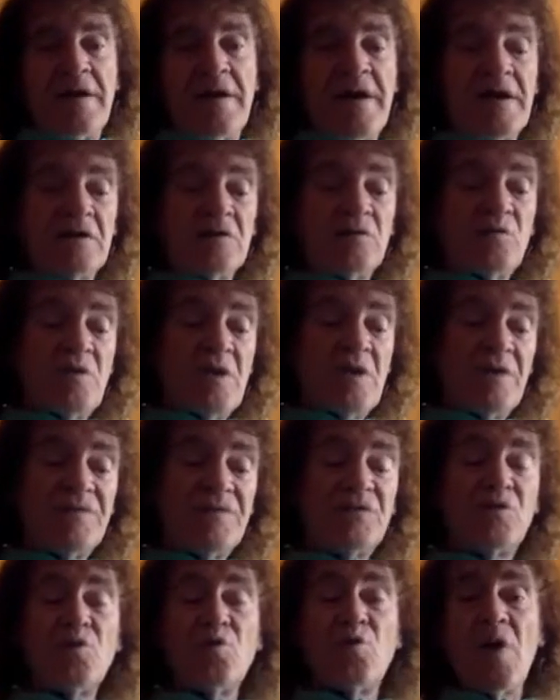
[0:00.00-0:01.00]
And we
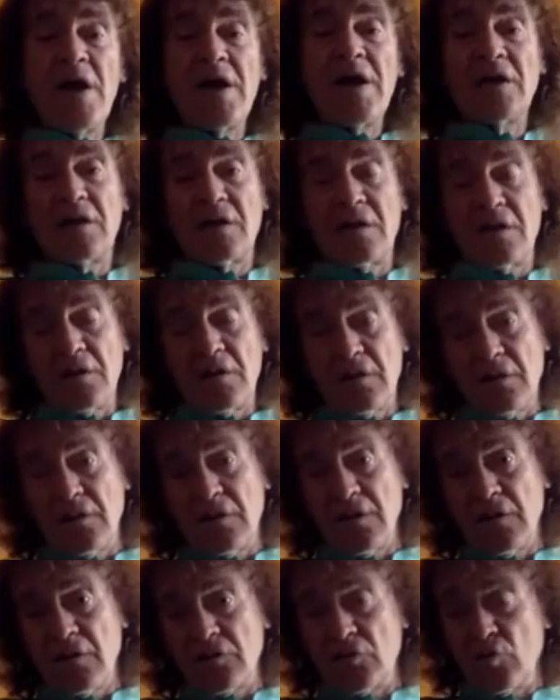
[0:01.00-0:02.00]
have to
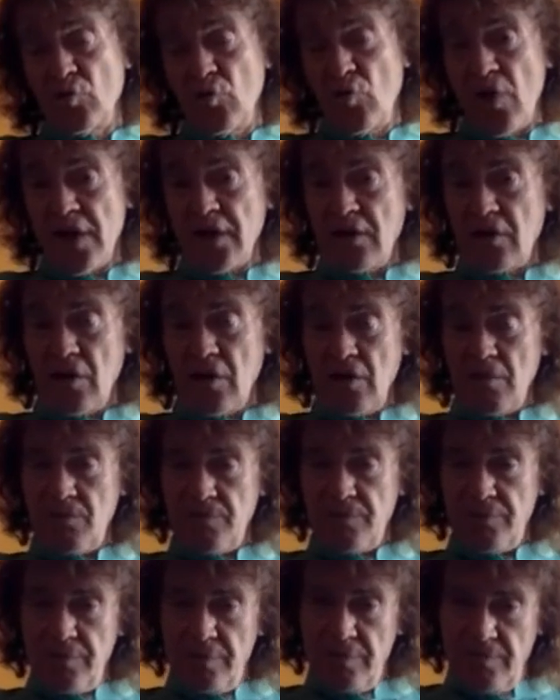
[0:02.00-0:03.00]
wake
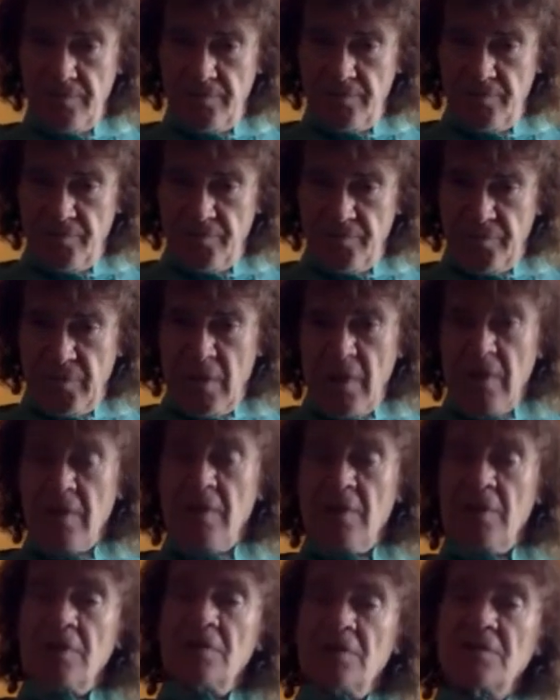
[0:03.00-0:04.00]
up
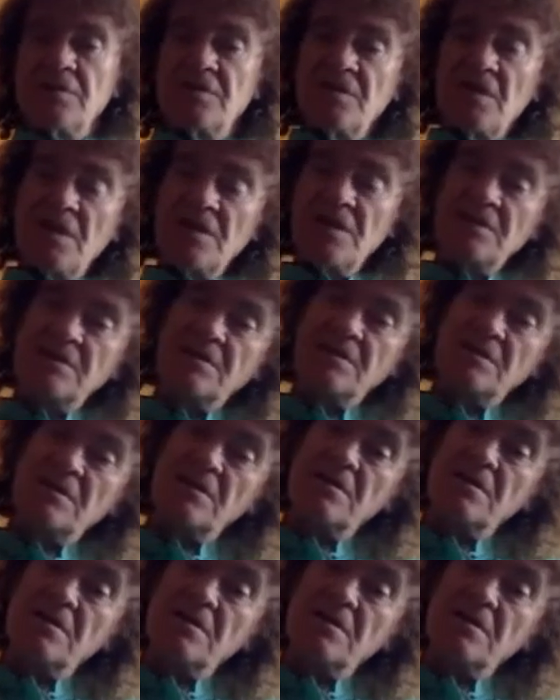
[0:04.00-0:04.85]
this